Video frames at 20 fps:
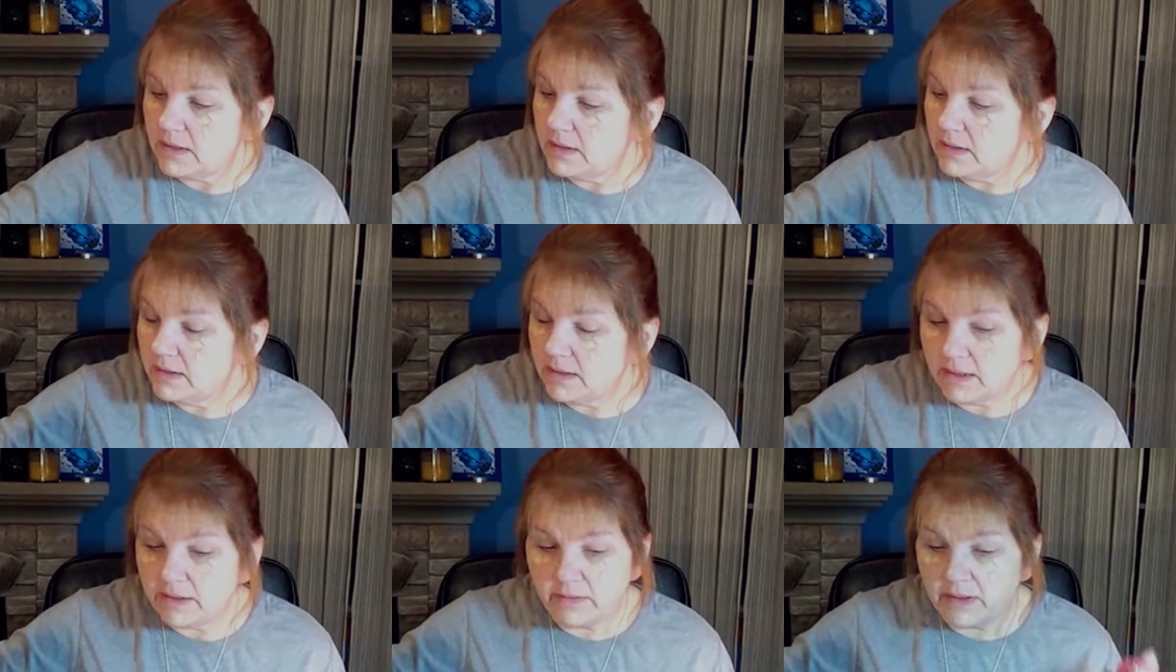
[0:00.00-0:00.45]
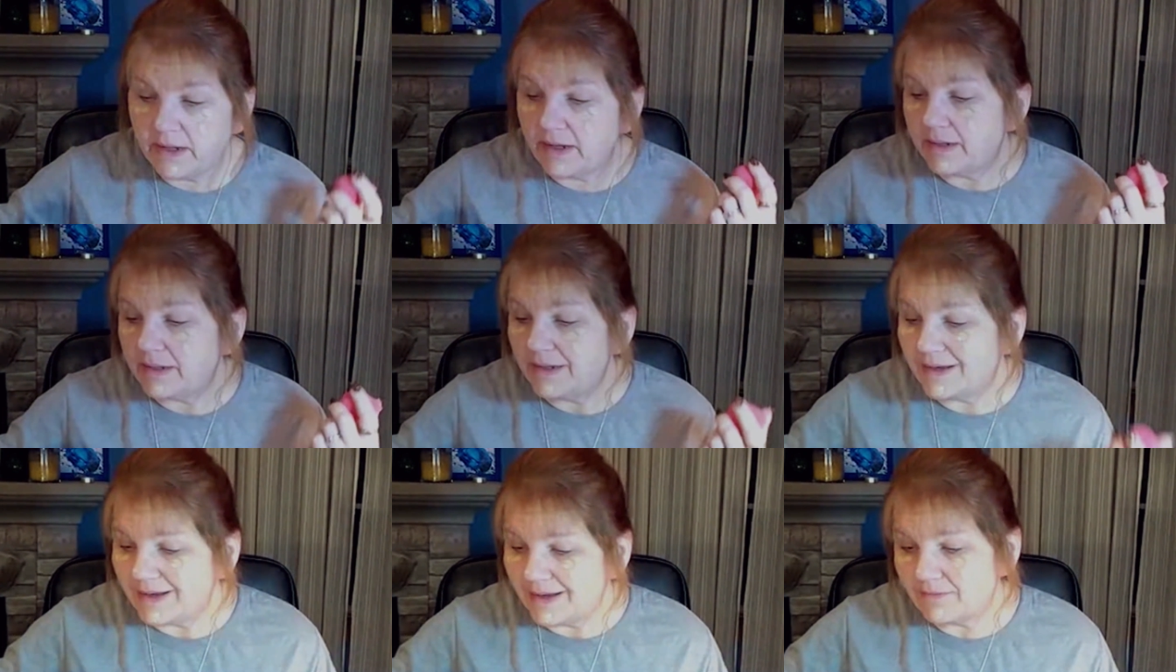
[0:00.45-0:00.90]
Now,
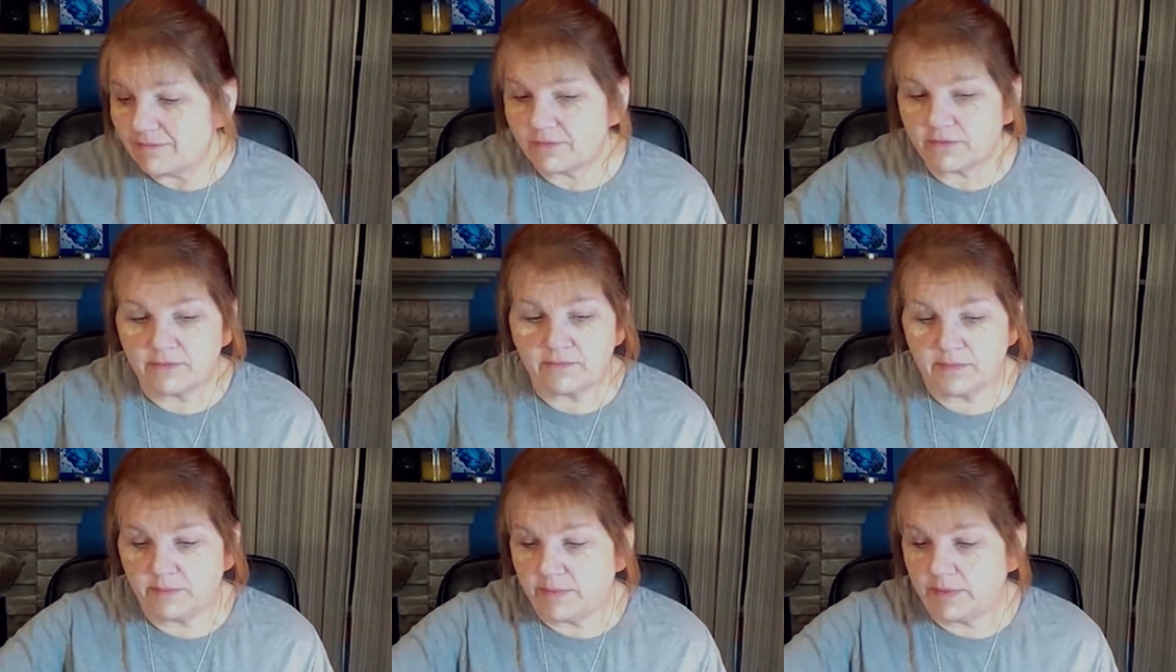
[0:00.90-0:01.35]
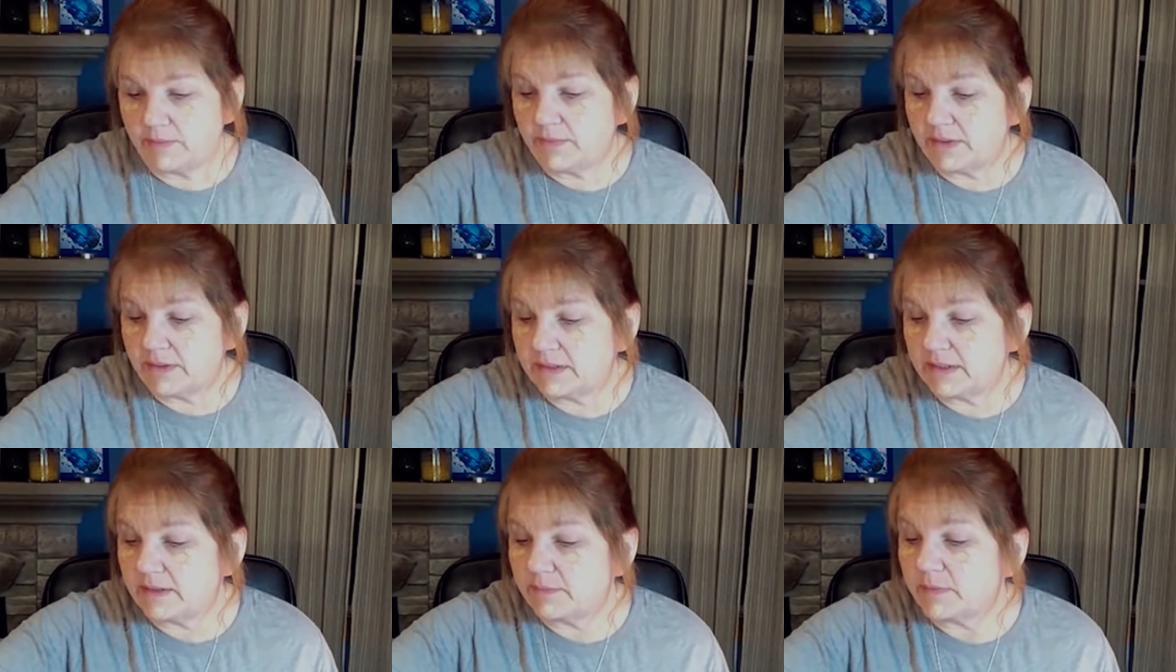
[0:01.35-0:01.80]
I never remember
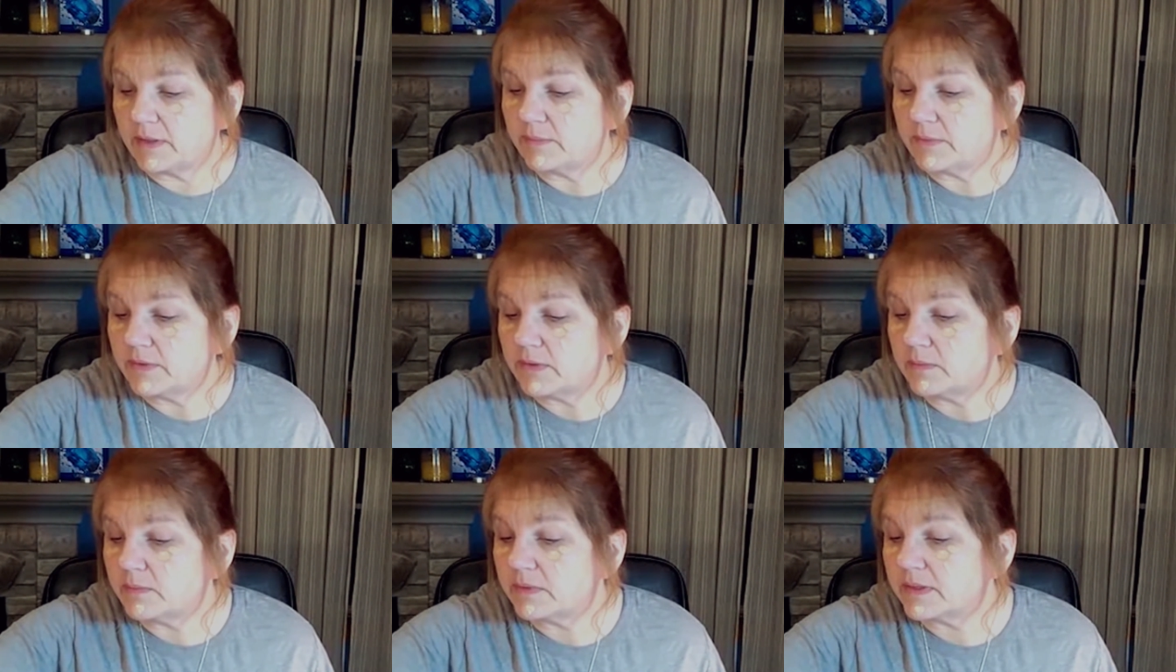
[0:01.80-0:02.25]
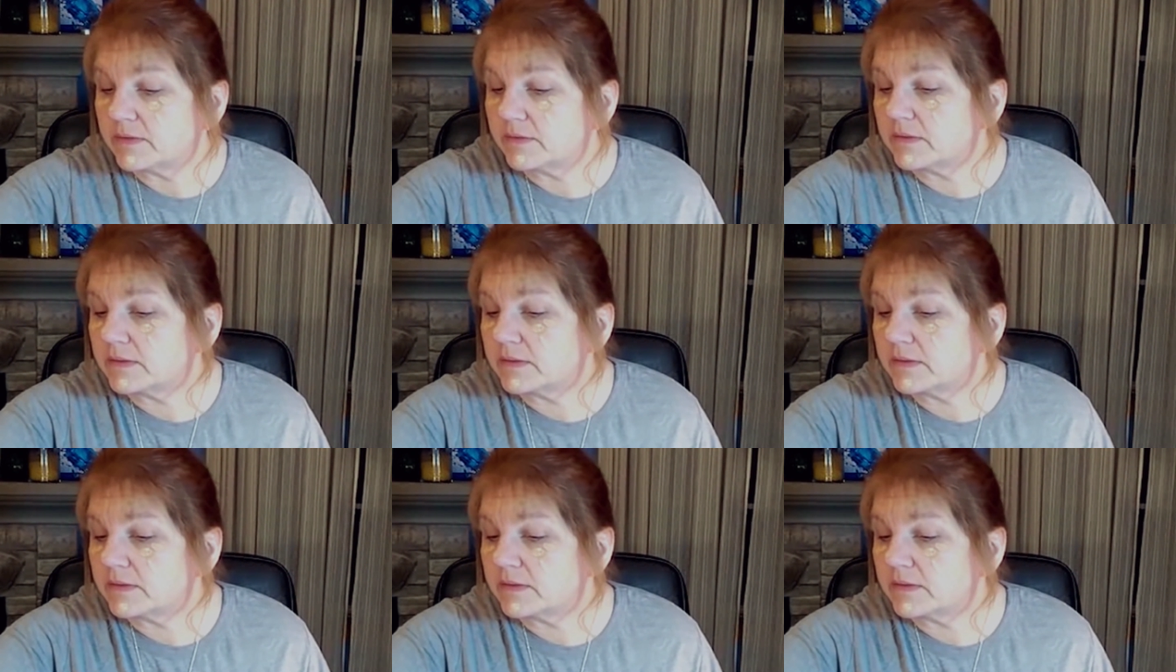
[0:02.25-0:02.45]
to take my beauty blender